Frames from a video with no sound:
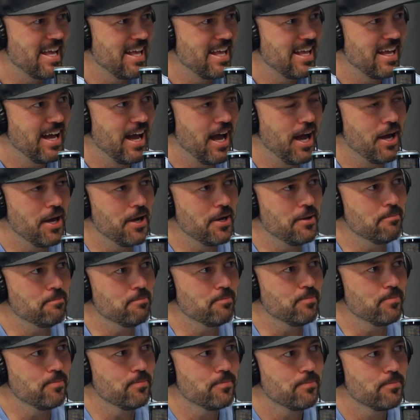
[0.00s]

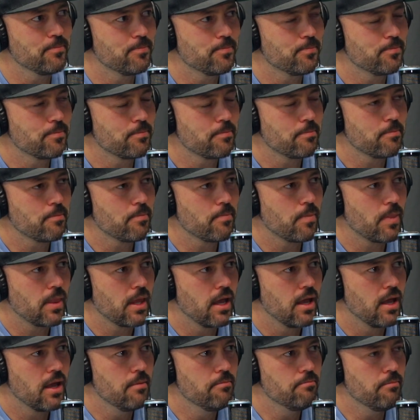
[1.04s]

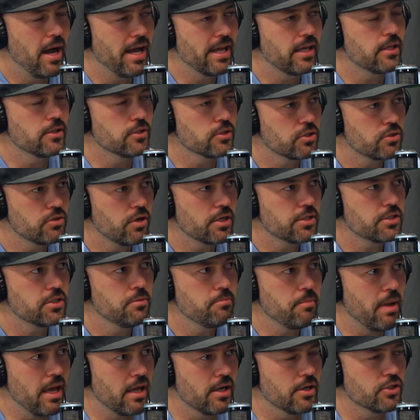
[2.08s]
my construction
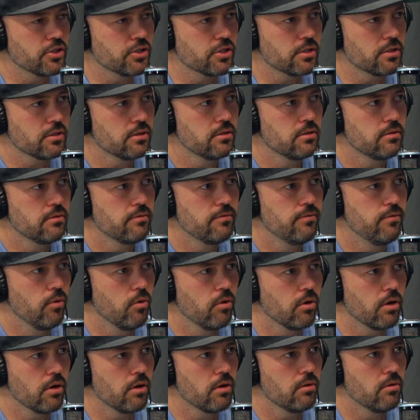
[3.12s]
manager
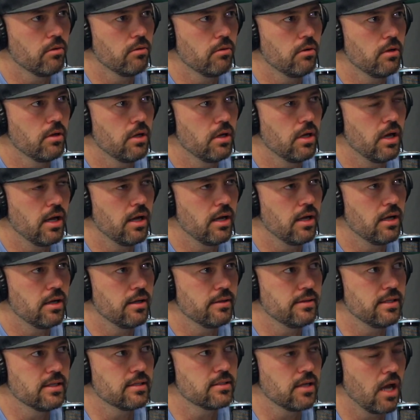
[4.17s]
for
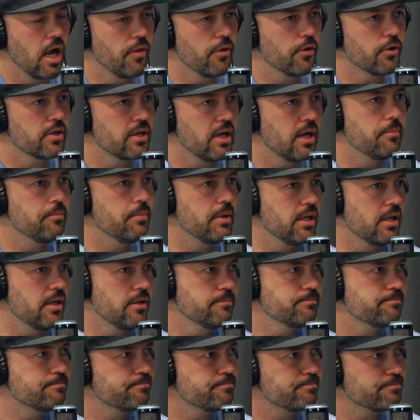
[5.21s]
this other company
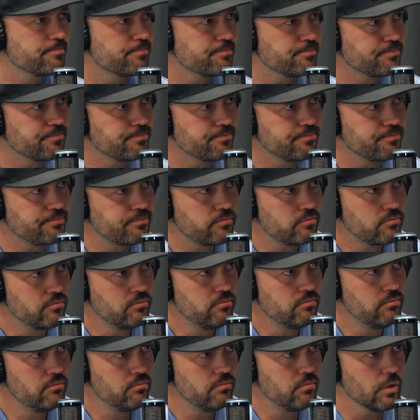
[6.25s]

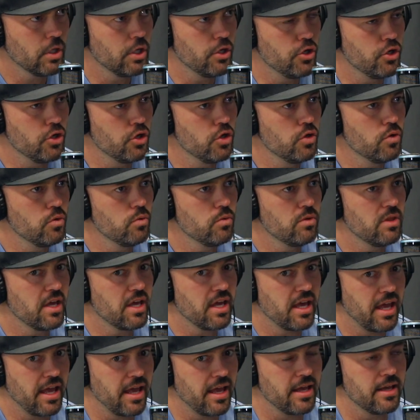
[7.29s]
knew the
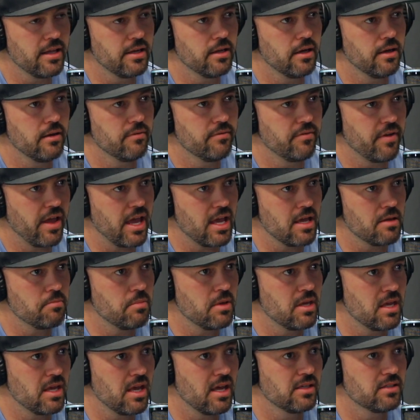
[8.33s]
head of
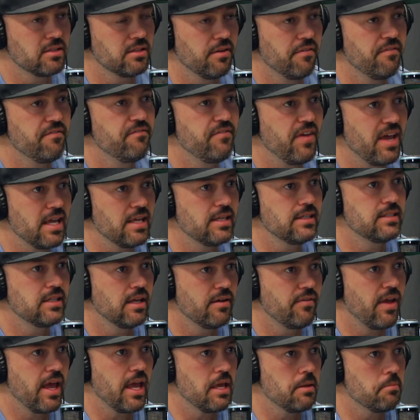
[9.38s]
APS, the face of
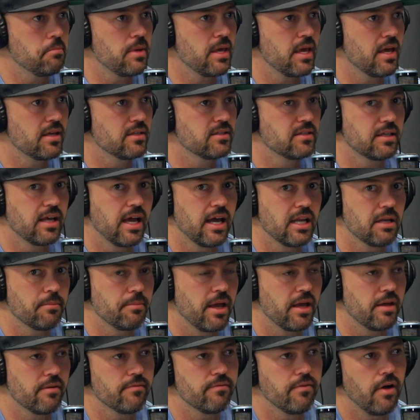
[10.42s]
APS, a guy named
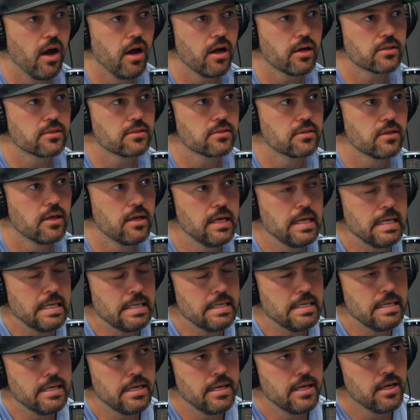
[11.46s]
Ed Fox.
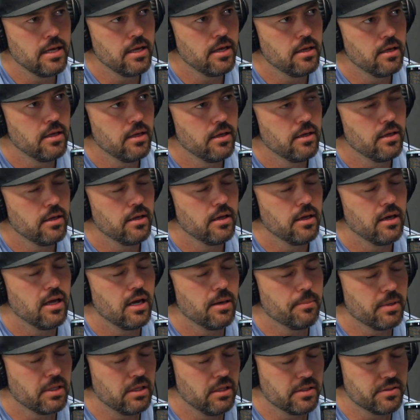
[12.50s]
I'm
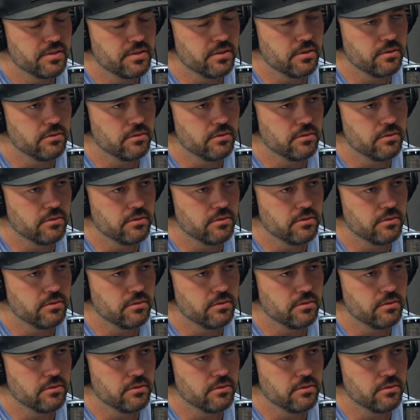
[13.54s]
like, listen.